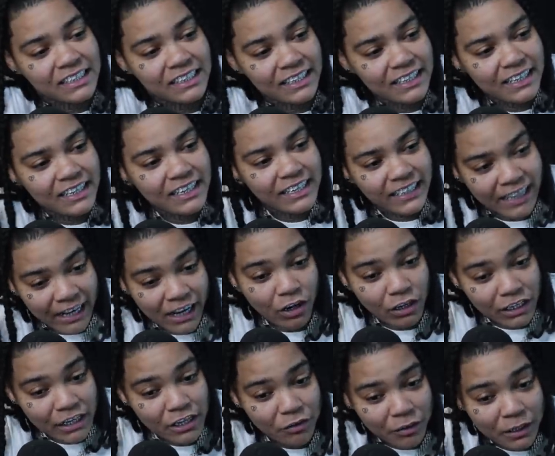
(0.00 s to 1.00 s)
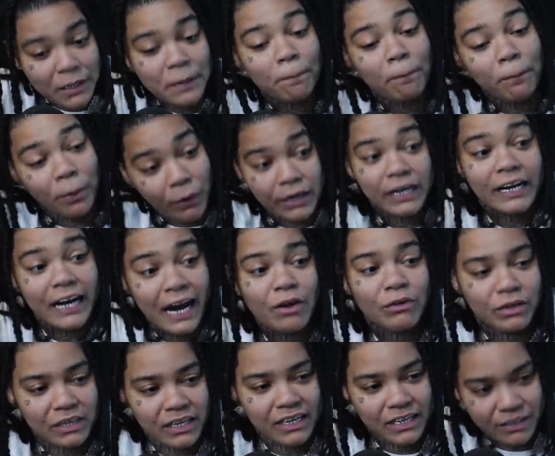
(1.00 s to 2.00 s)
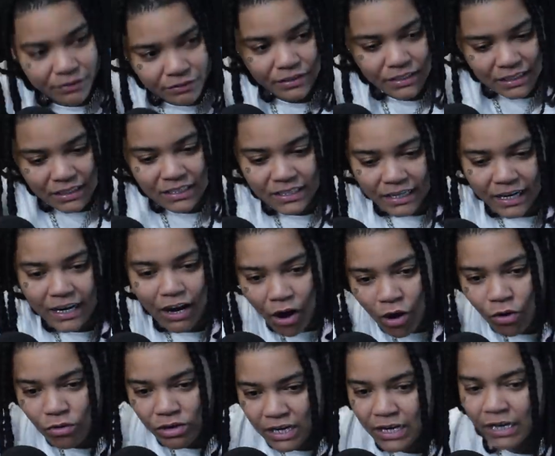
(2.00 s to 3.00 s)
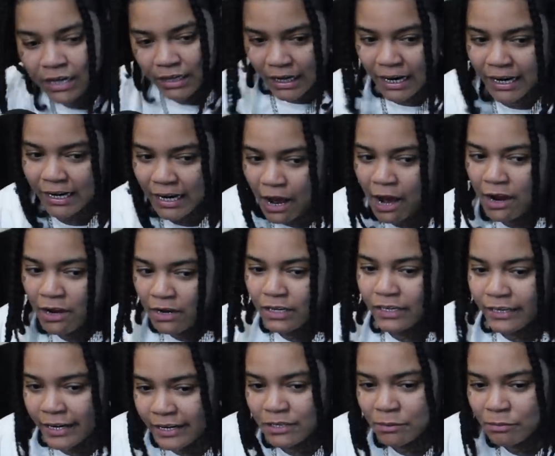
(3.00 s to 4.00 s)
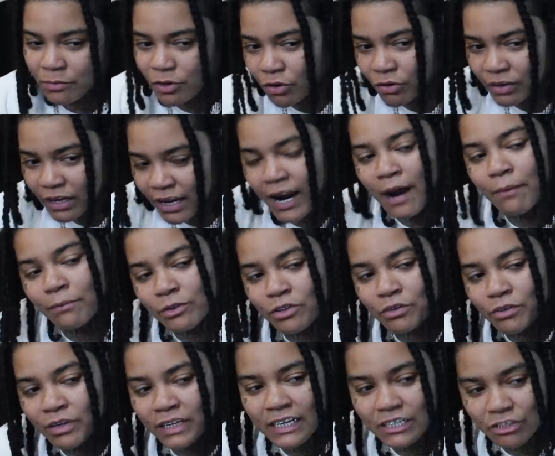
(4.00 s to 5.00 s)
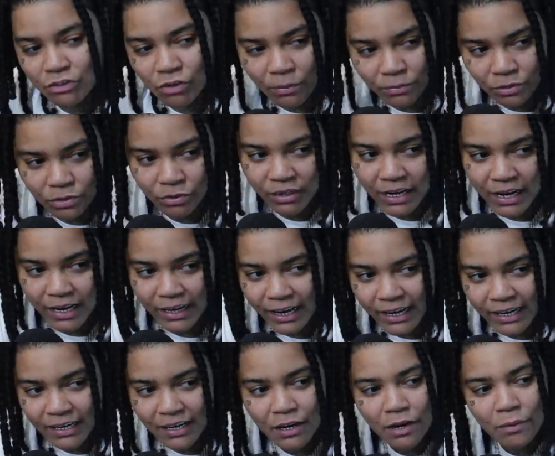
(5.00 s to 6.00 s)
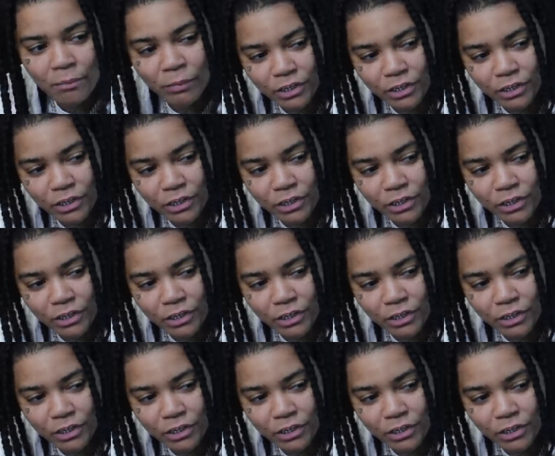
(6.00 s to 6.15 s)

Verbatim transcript: Yeah. They're literally put it out there to, to say, oh yeah, like let them know that I'm doing this or I'm doing that. That's like, crazy.